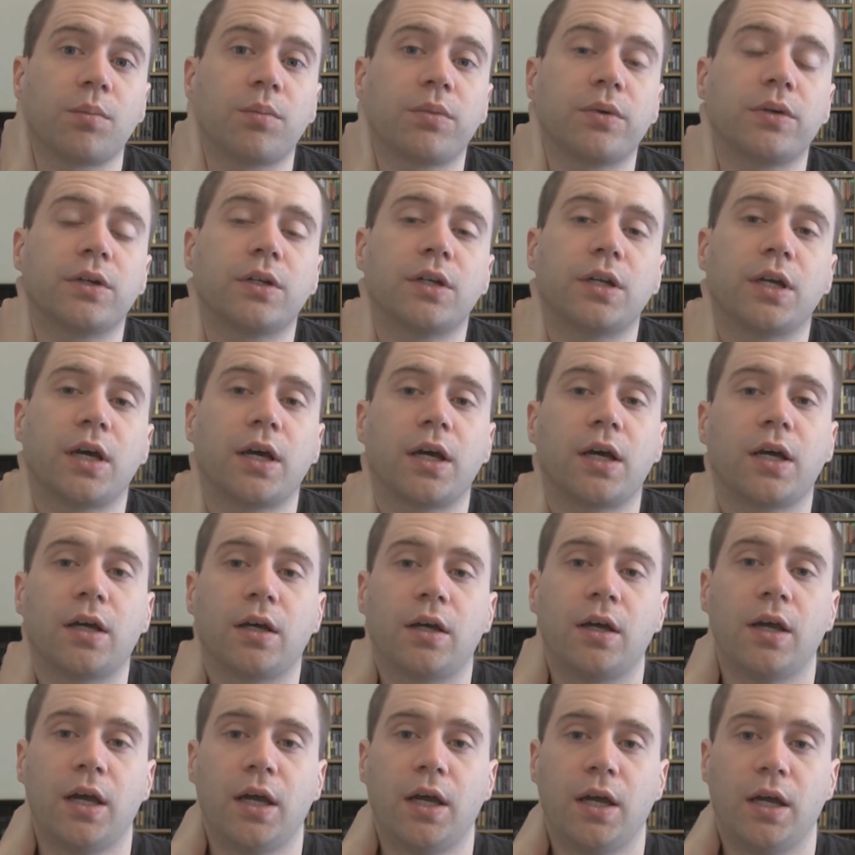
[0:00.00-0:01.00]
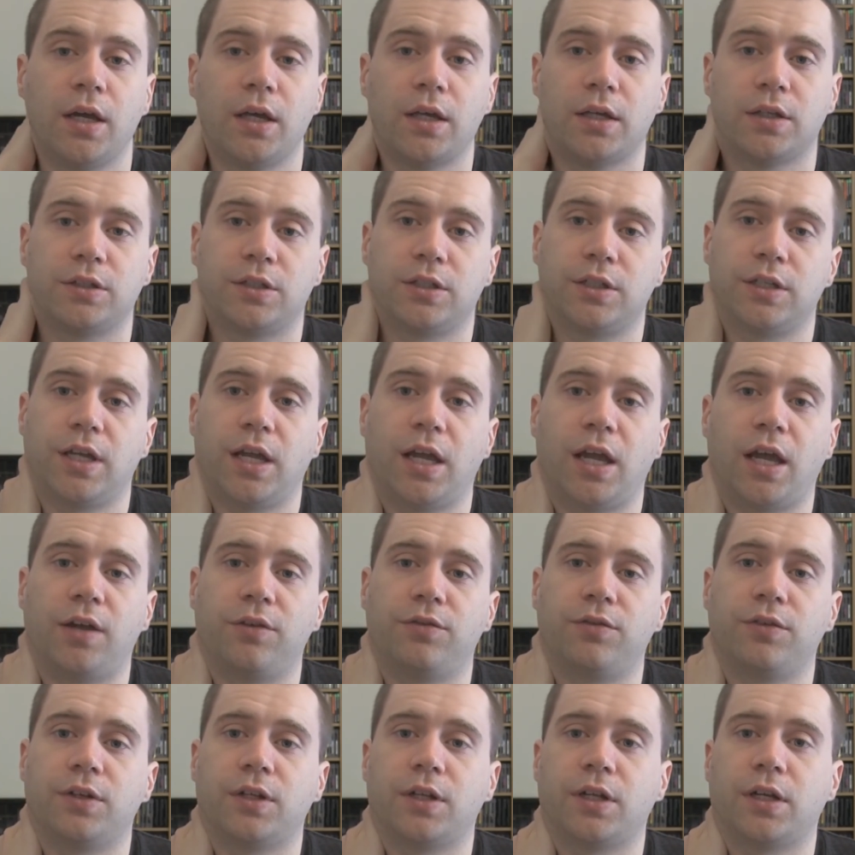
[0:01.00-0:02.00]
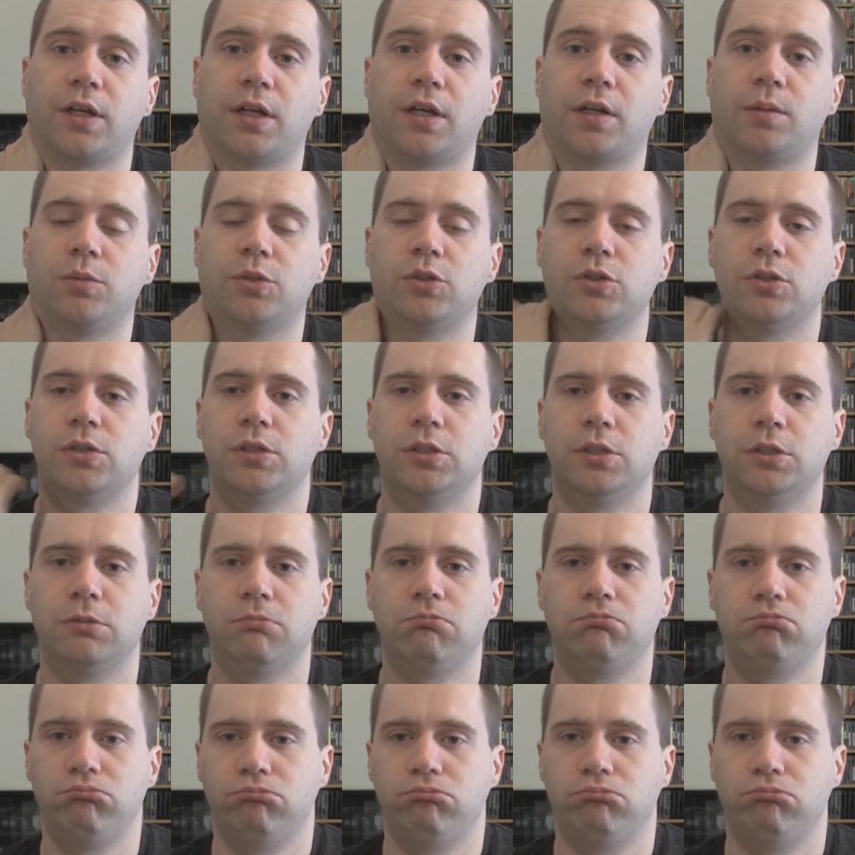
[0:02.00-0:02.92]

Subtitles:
But today I feel like I'm going to